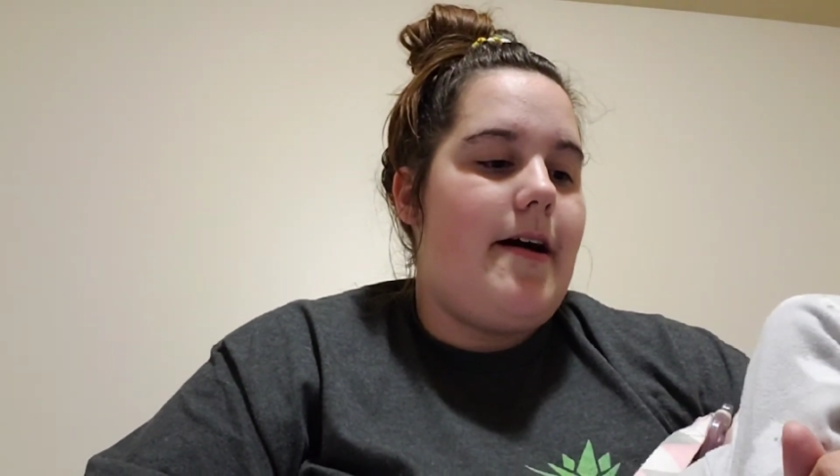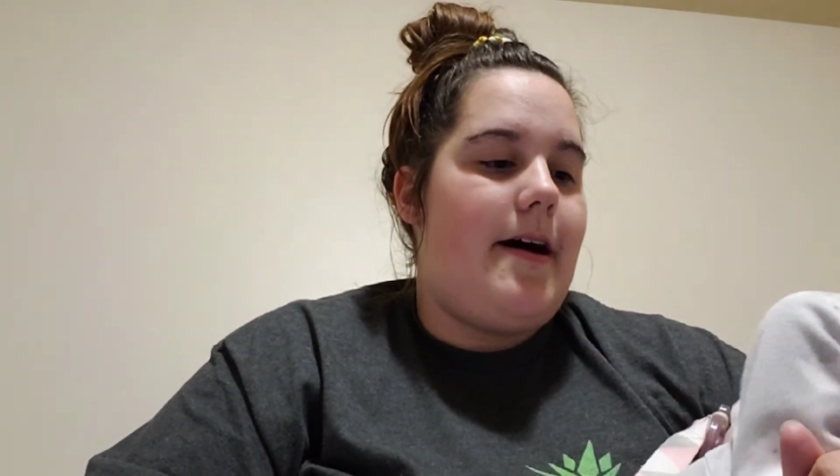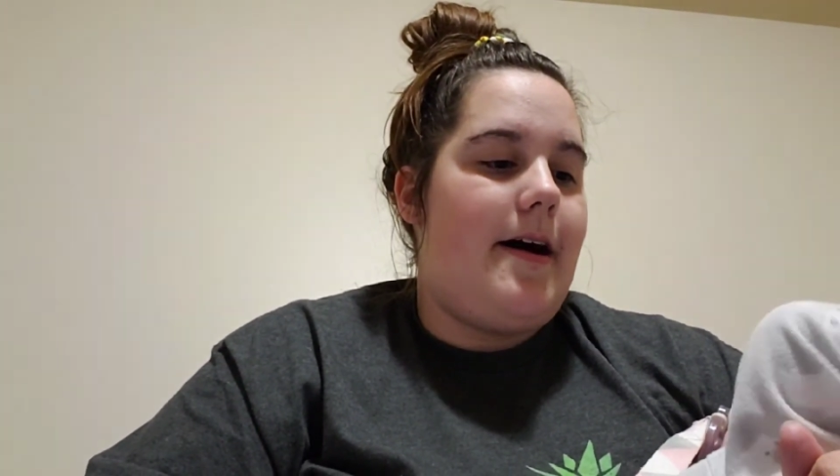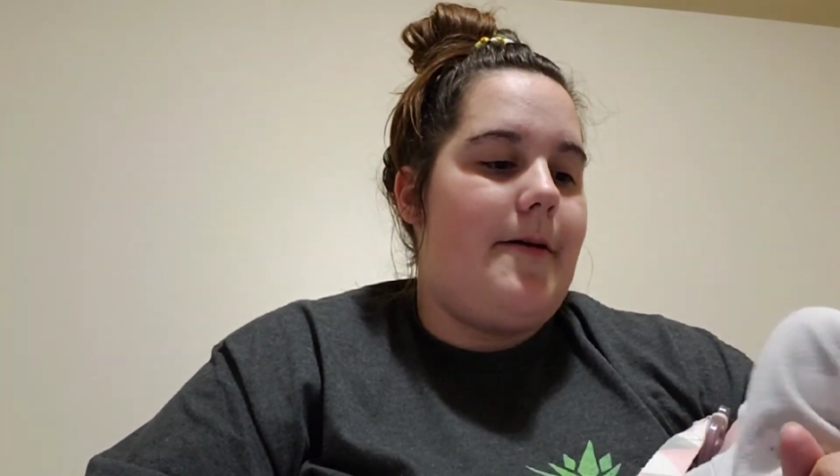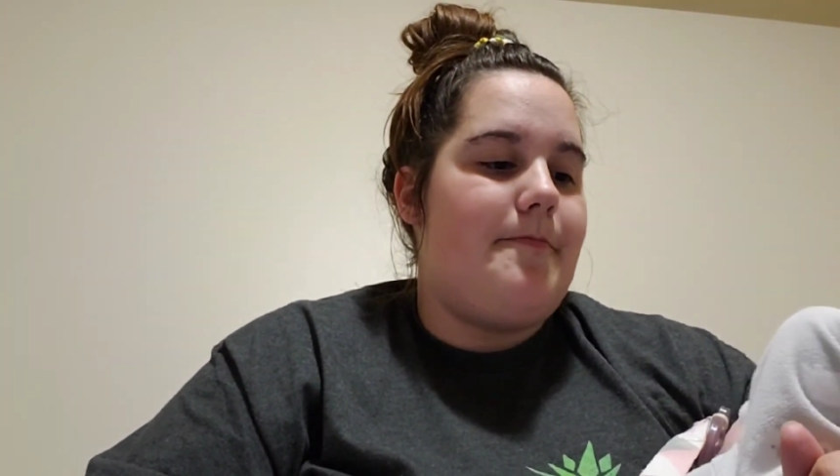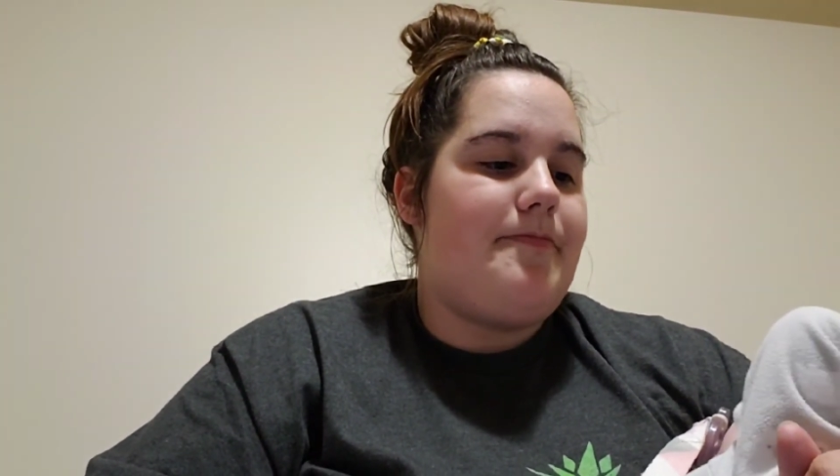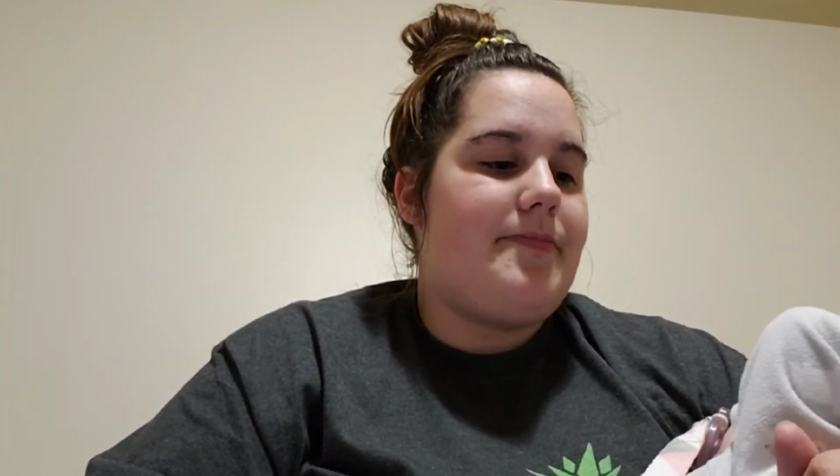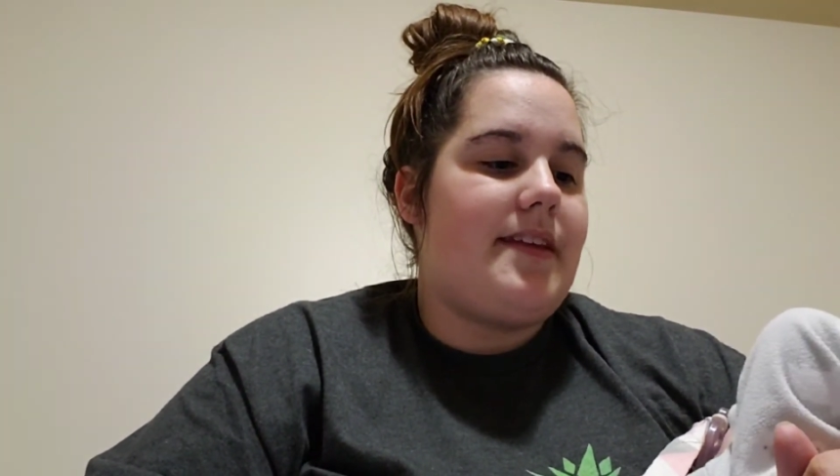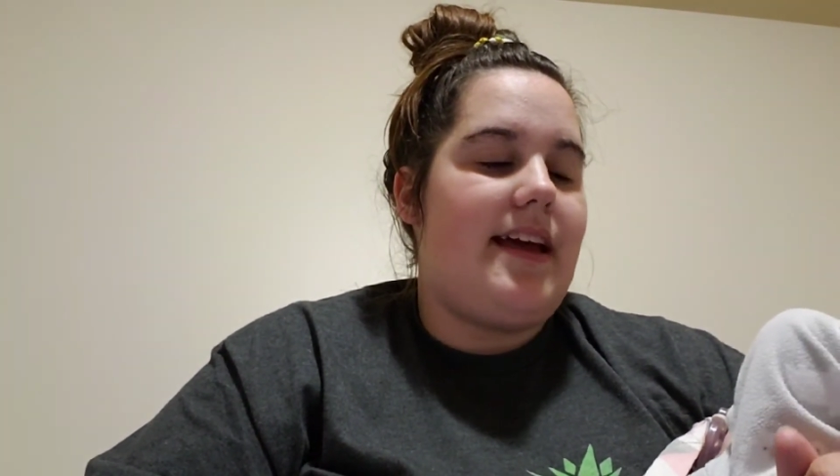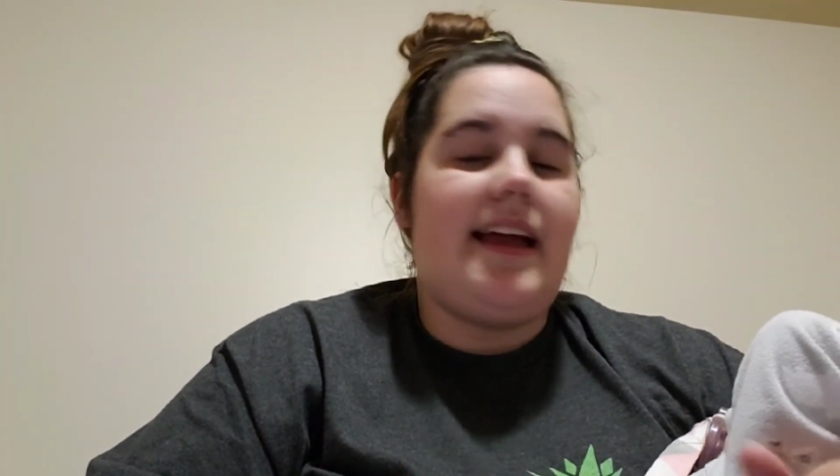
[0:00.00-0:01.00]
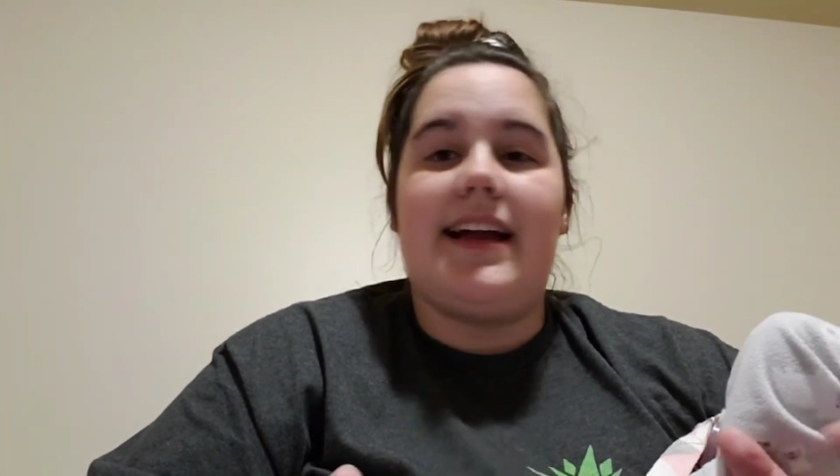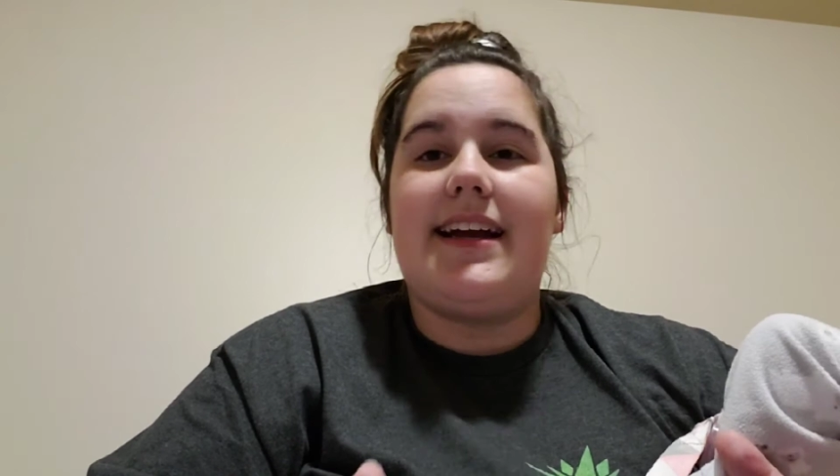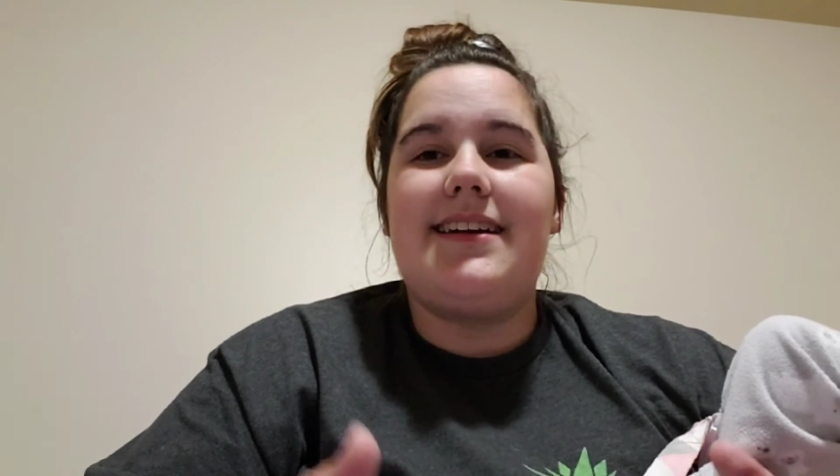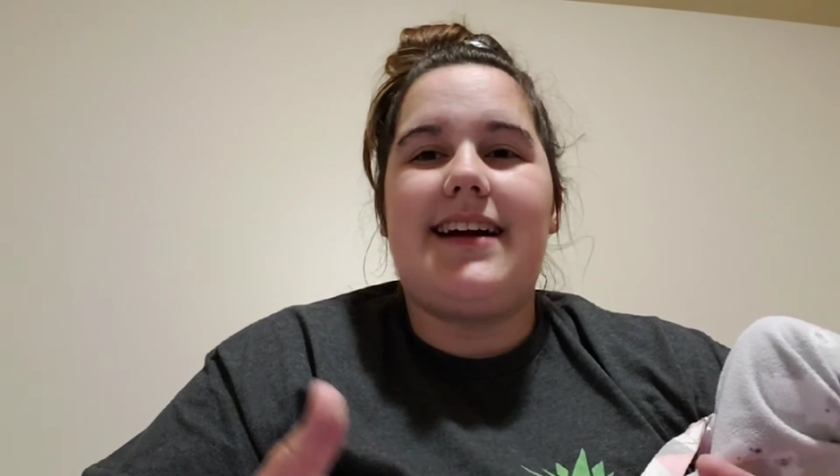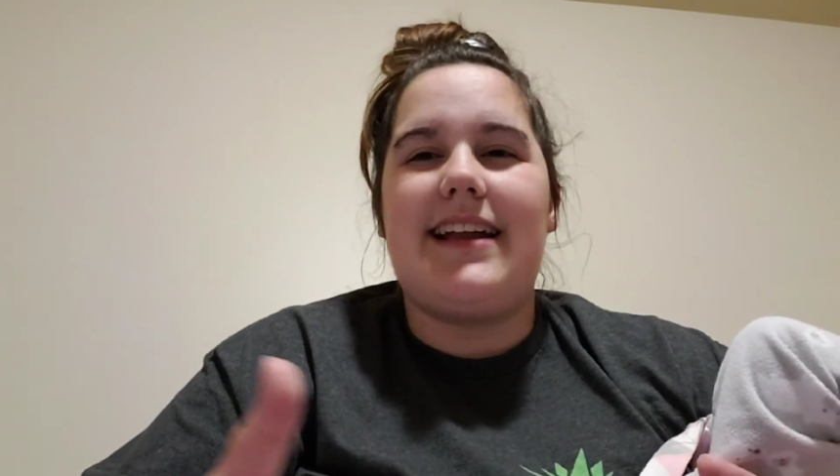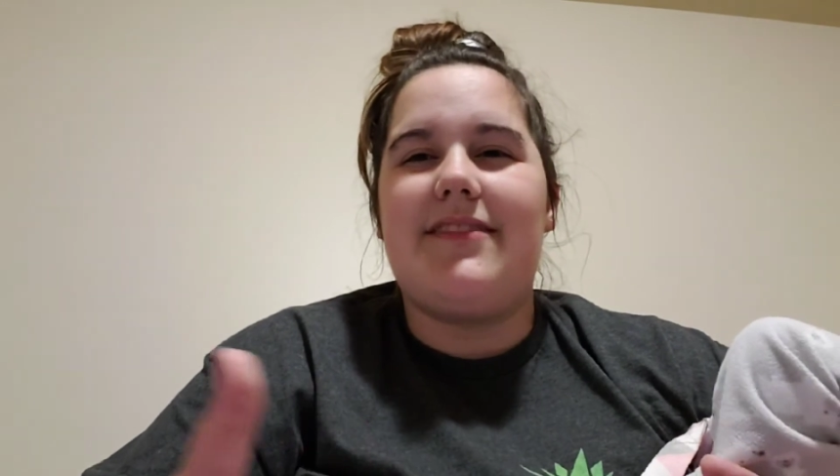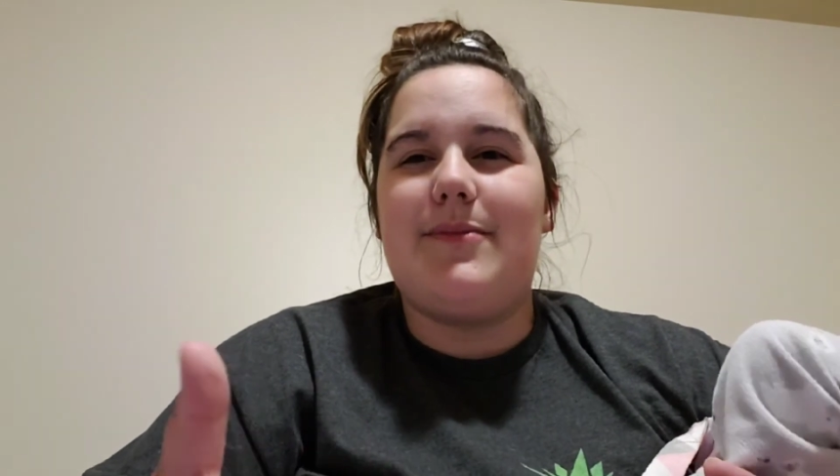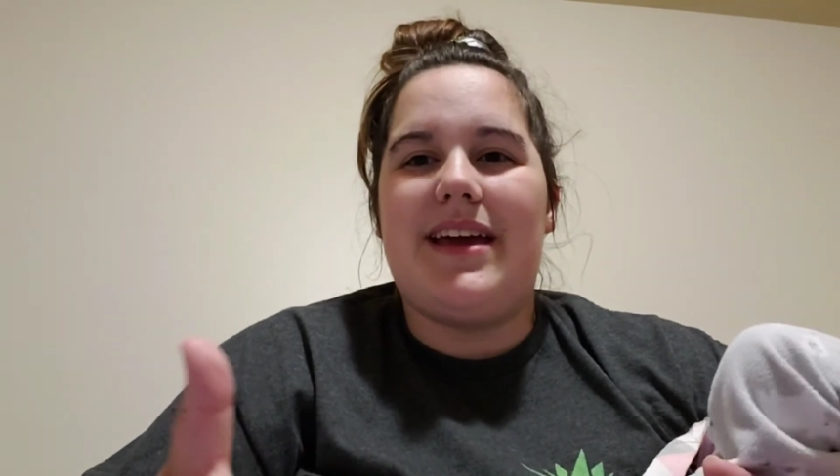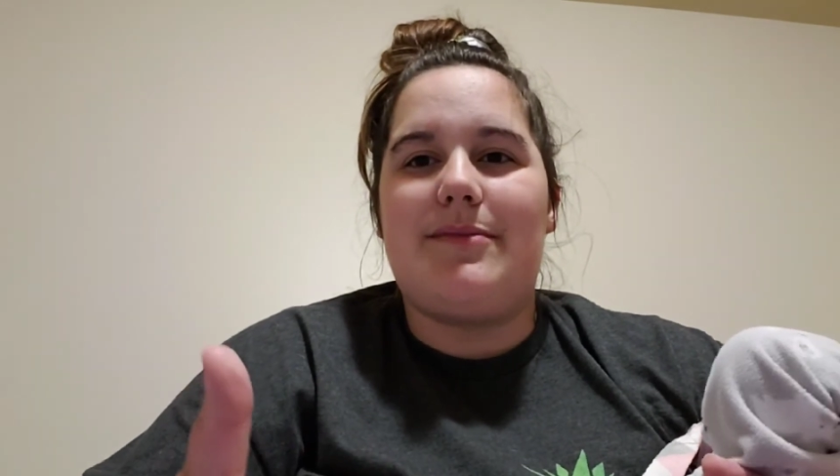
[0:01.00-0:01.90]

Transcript: and kind of being